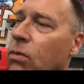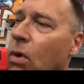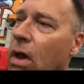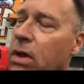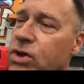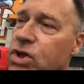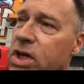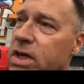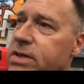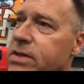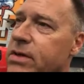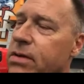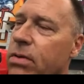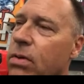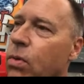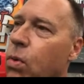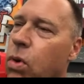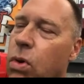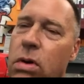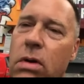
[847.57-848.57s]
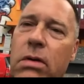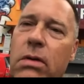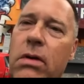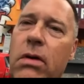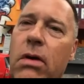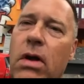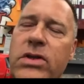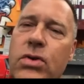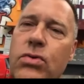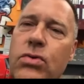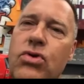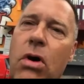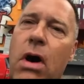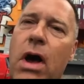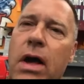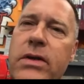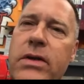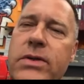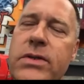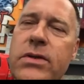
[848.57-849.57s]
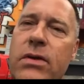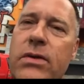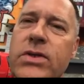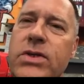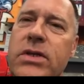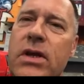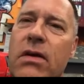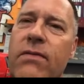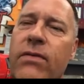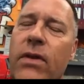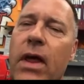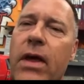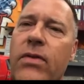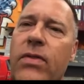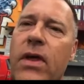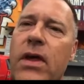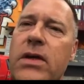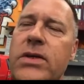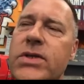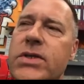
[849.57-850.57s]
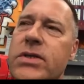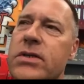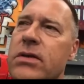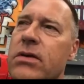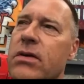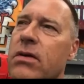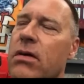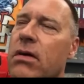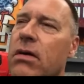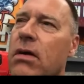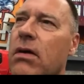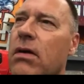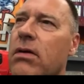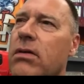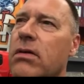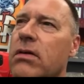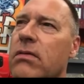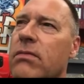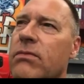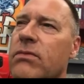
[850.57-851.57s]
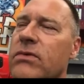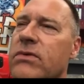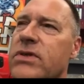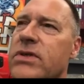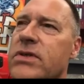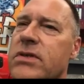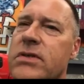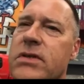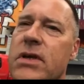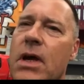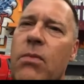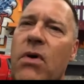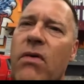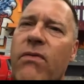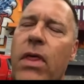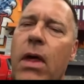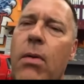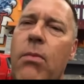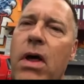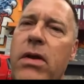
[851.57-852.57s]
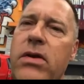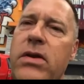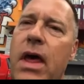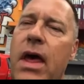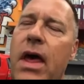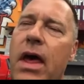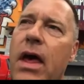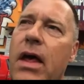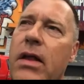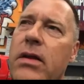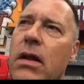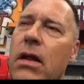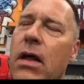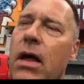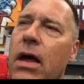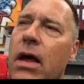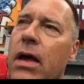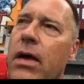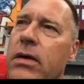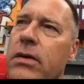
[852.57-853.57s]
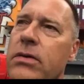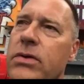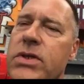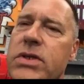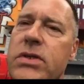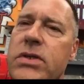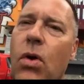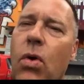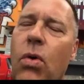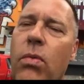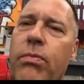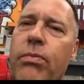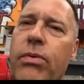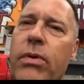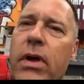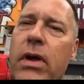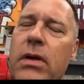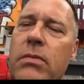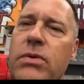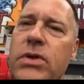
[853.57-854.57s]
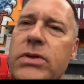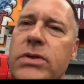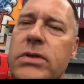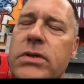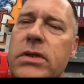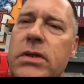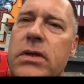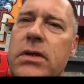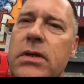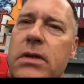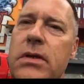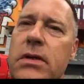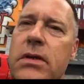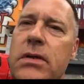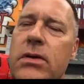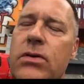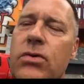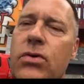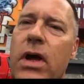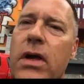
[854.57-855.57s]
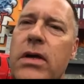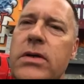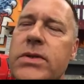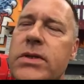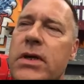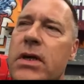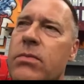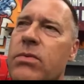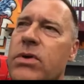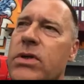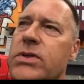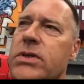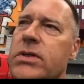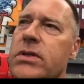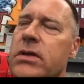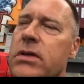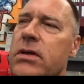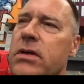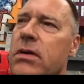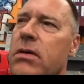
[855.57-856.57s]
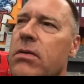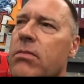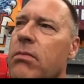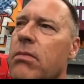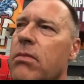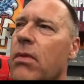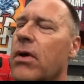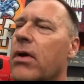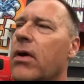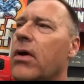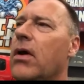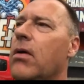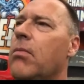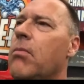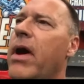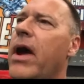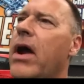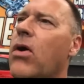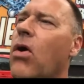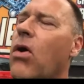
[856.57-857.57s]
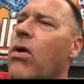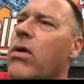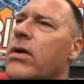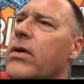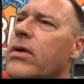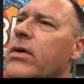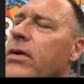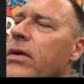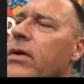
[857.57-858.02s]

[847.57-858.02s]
were just got to drugs or stuff like this. Uh, even some of them are dead, like Soap, ABC, Grace, ABC, and Merrock.